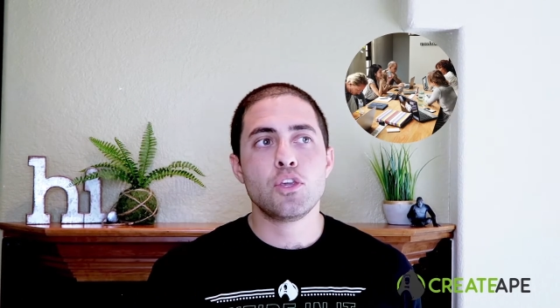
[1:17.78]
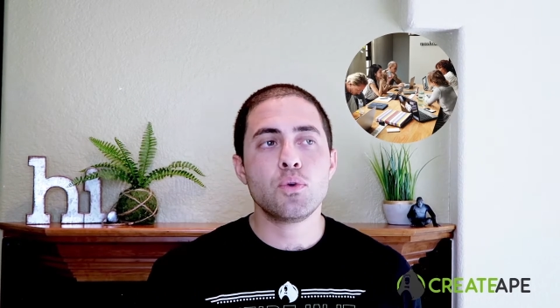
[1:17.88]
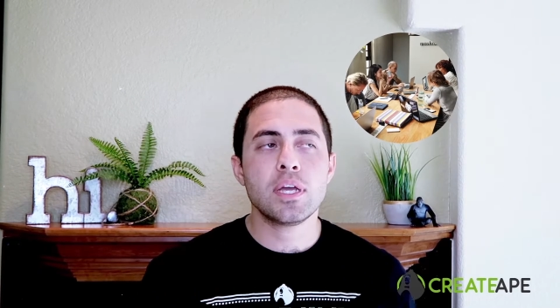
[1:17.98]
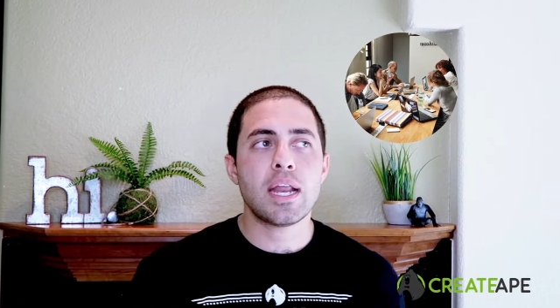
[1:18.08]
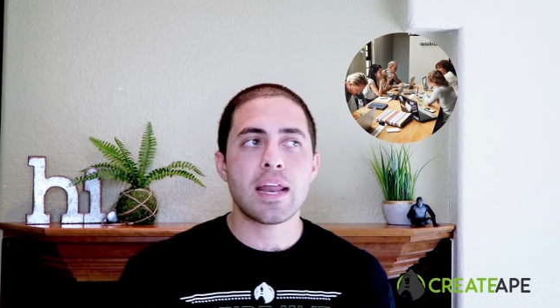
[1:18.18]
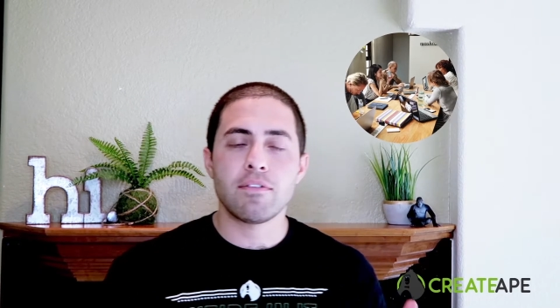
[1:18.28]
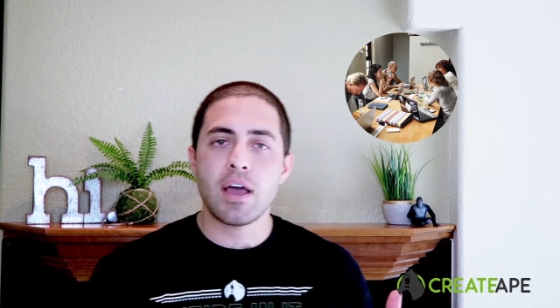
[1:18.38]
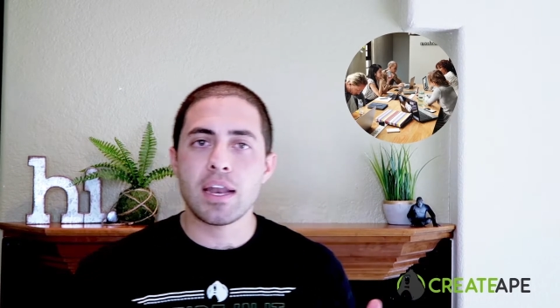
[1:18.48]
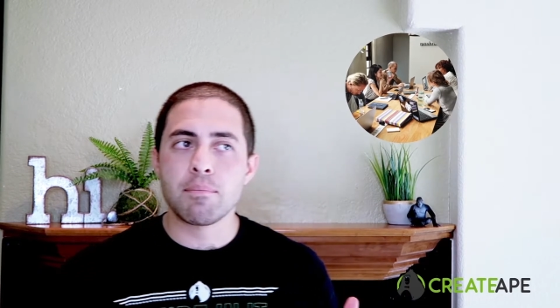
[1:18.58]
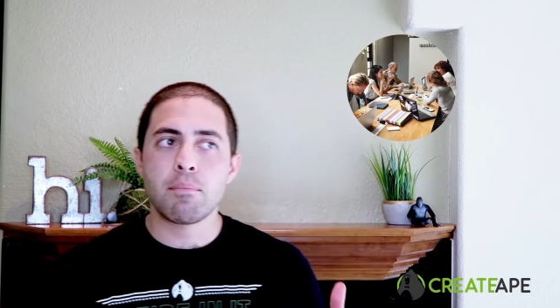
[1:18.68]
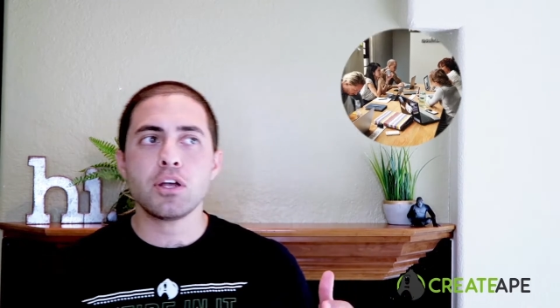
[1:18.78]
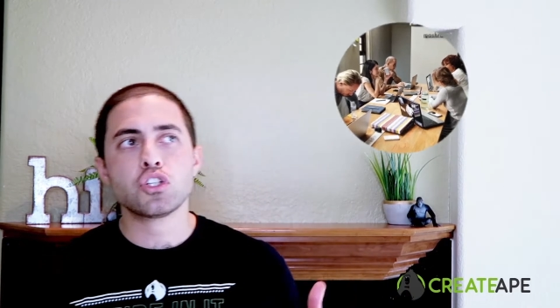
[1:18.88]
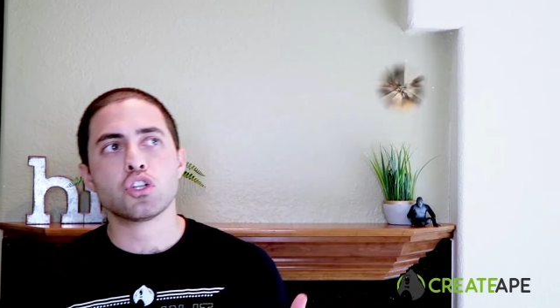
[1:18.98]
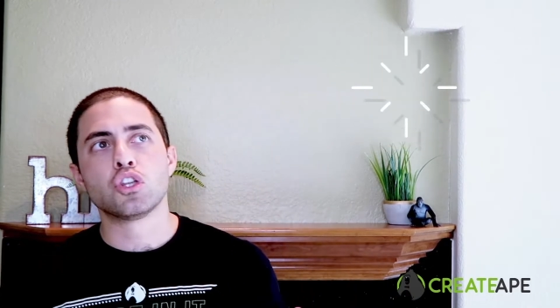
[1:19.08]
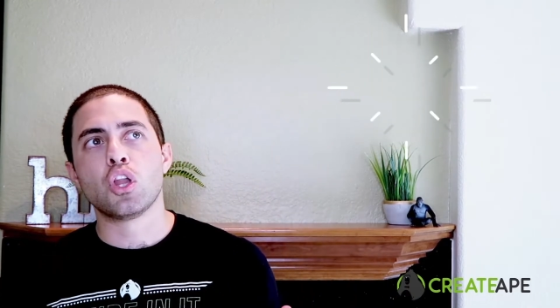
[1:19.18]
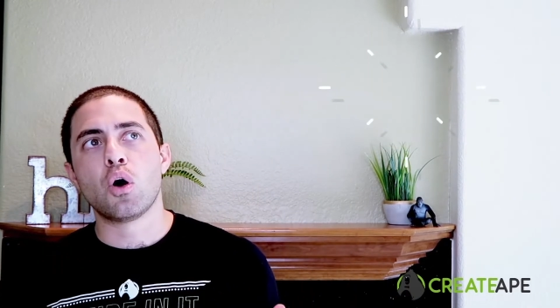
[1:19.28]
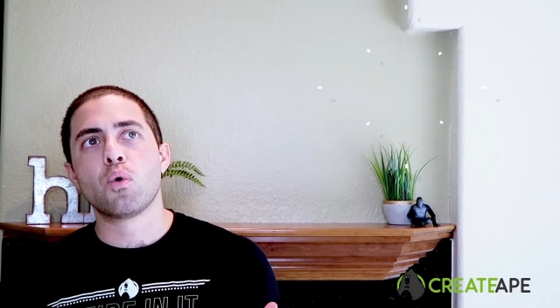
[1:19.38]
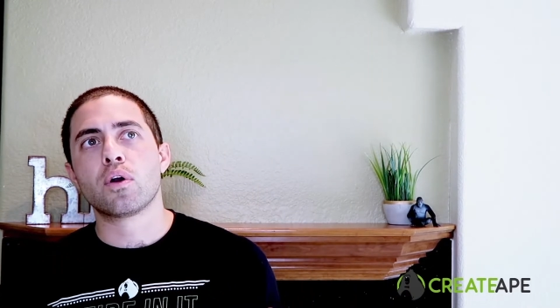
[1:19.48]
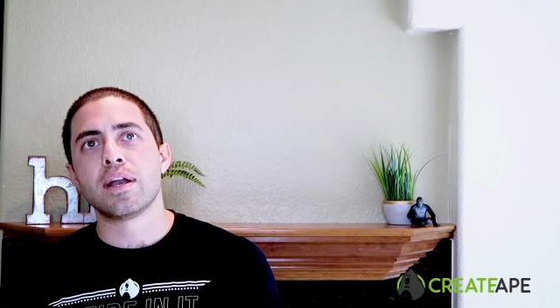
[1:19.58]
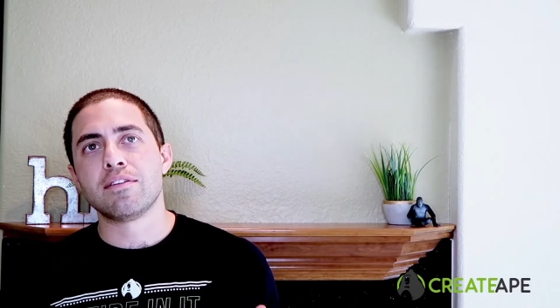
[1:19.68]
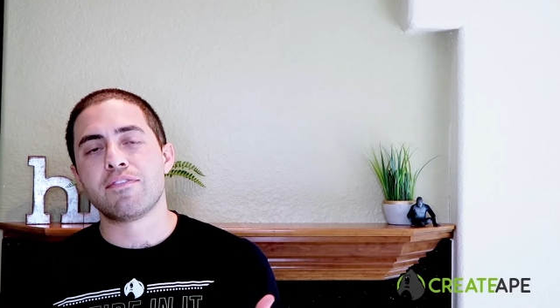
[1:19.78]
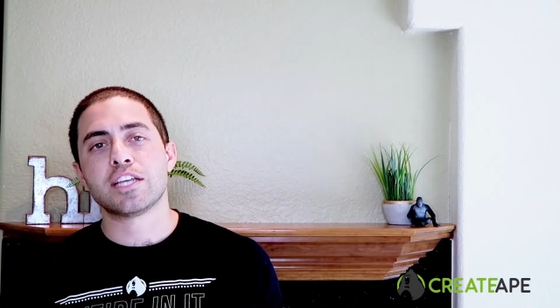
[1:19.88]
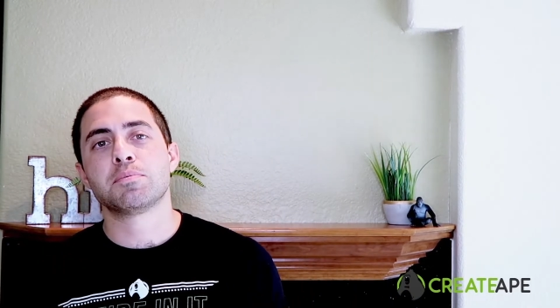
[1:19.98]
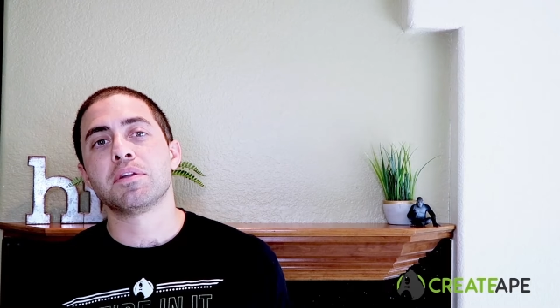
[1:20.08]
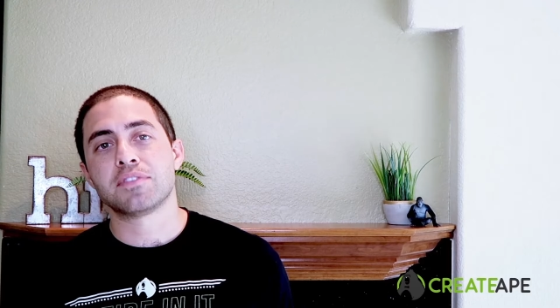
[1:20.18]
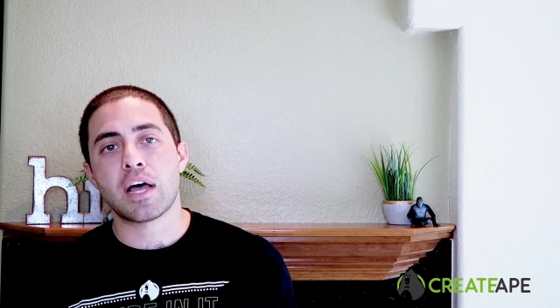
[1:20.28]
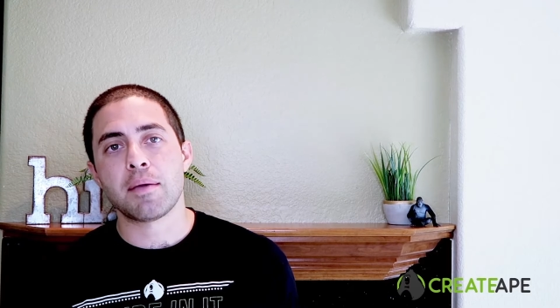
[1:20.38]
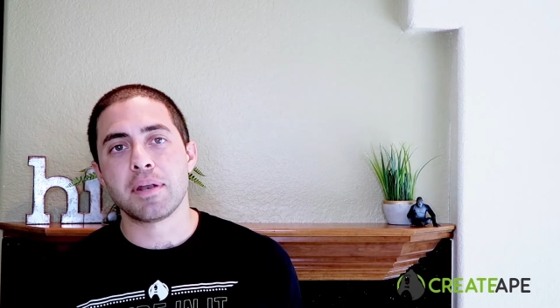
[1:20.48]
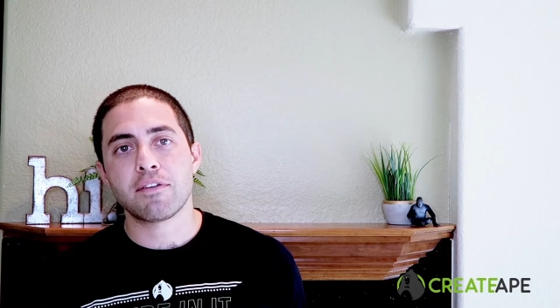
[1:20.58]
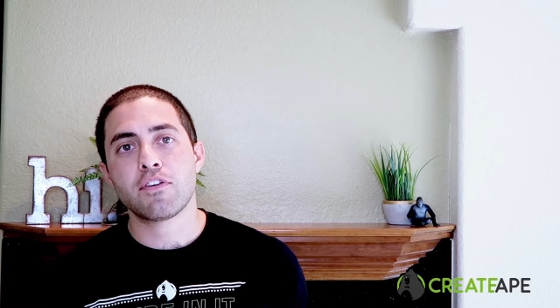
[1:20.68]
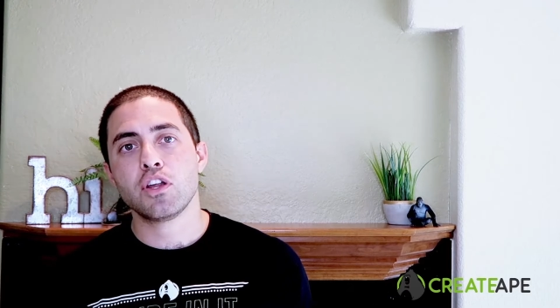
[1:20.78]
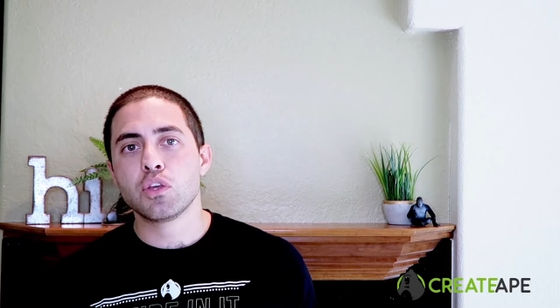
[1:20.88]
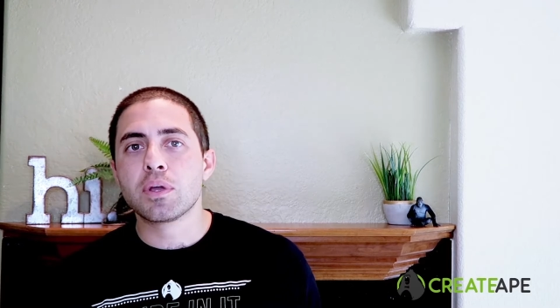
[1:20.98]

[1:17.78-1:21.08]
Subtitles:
you can, at a much lower investment of time and effort,